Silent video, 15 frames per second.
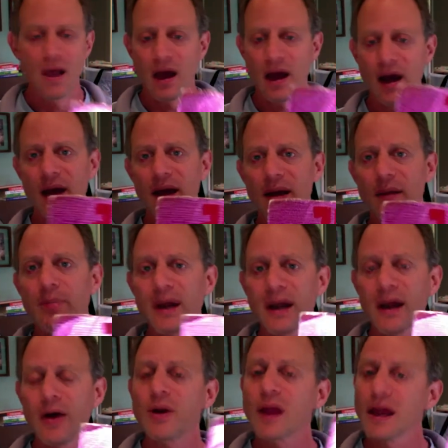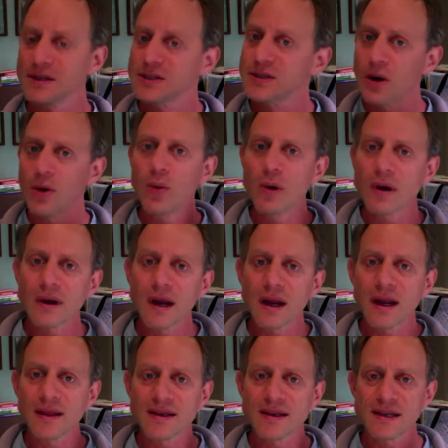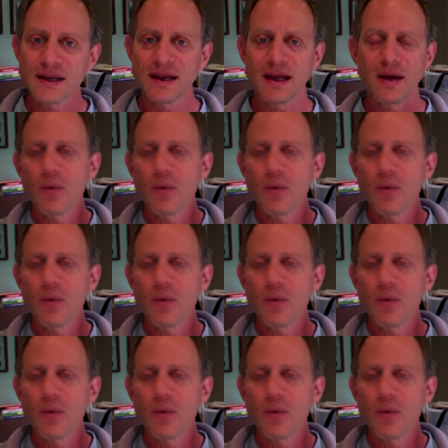Uh, but okay, so where did I get this idea?